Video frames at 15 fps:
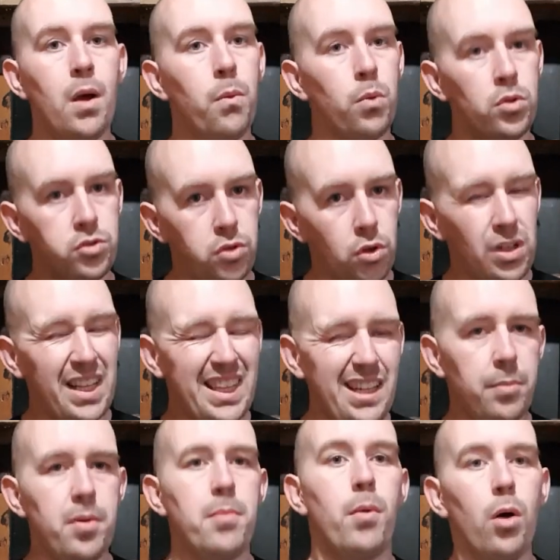We'll talk a
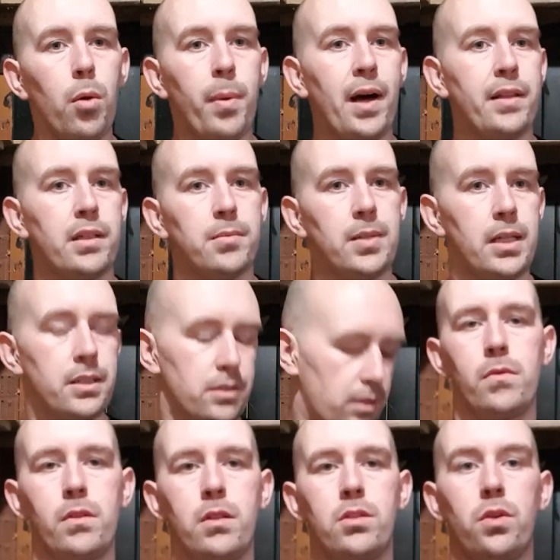little bit more about them later.